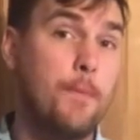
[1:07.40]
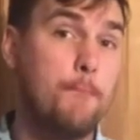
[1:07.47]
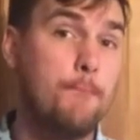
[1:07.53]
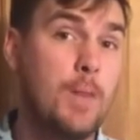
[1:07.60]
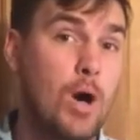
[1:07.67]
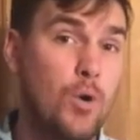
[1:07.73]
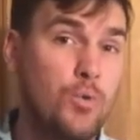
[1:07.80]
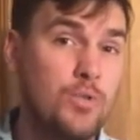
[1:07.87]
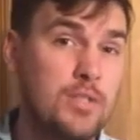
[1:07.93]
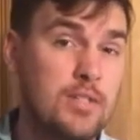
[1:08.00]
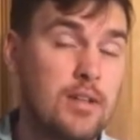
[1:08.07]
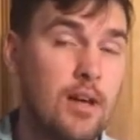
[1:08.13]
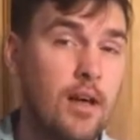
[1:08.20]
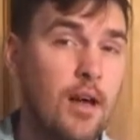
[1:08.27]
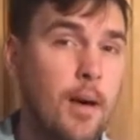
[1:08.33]
the
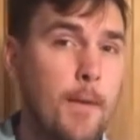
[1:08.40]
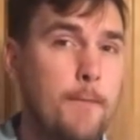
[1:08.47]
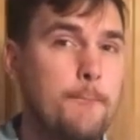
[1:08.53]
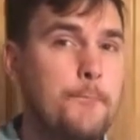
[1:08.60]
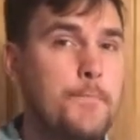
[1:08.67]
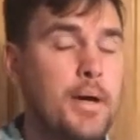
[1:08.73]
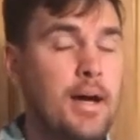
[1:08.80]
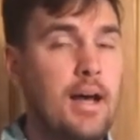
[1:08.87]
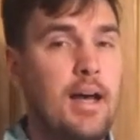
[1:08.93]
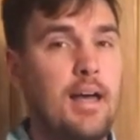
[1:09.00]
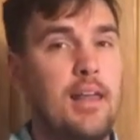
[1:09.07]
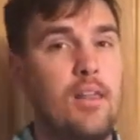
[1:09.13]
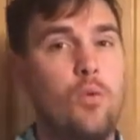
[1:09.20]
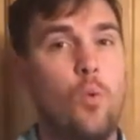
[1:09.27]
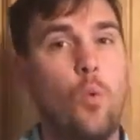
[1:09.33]
most,
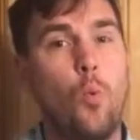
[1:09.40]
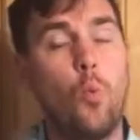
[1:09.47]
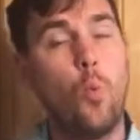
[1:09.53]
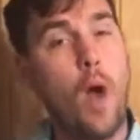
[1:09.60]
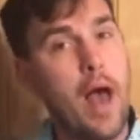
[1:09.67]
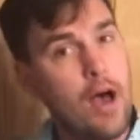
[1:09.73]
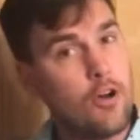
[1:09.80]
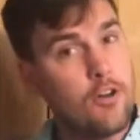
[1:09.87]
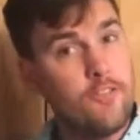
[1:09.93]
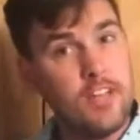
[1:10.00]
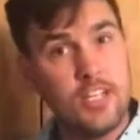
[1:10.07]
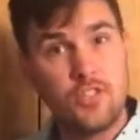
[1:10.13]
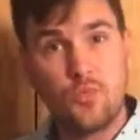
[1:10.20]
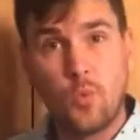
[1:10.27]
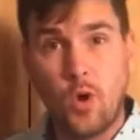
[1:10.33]
but out of
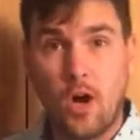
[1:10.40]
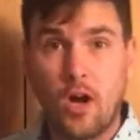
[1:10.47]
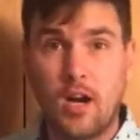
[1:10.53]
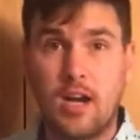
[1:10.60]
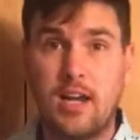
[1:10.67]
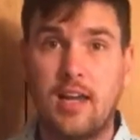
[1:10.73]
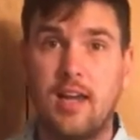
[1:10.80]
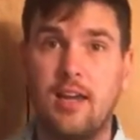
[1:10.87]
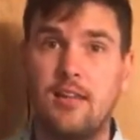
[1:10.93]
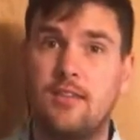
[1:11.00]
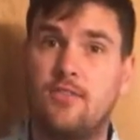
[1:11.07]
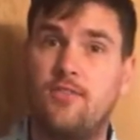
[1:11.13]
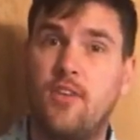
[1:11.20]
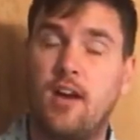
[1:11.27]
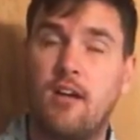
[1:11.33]
his work
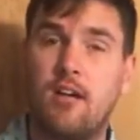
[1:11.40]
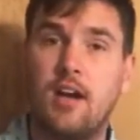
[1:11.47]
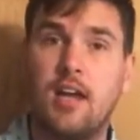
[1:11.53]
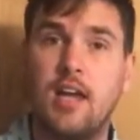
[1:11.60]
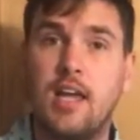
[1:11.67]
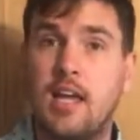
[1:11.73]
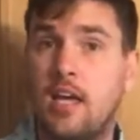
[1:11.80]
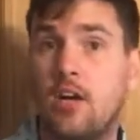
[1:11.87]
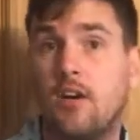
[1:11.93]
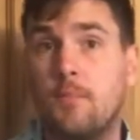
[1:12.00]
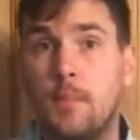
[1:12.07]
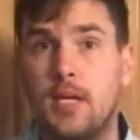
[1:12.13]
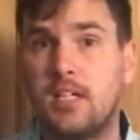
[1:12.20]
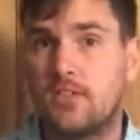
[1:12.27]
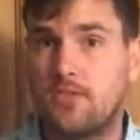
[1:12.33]
it's very hit or
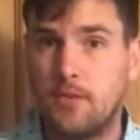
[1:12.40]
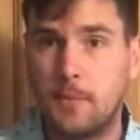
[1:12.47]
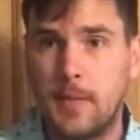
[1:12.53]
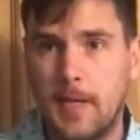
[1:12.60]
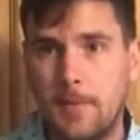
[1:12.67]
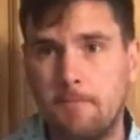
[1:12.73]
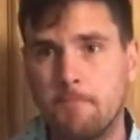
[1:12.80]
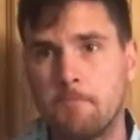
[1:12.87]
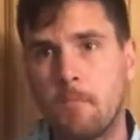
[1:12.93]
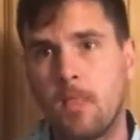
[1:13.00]
miss for me,